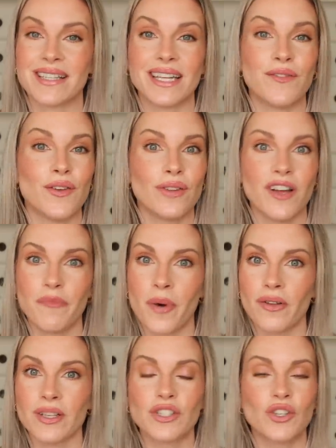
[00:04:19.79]
And if you love
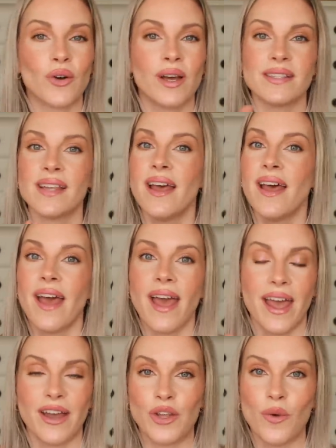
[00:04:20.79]
Paula's Choice
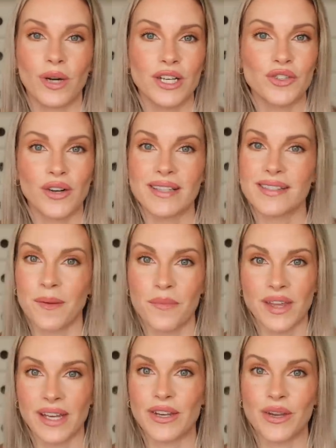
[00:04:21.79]
and you want to try
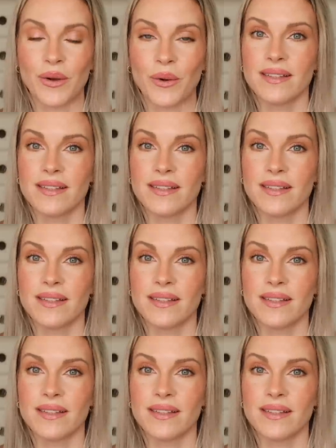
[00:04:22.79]
something new,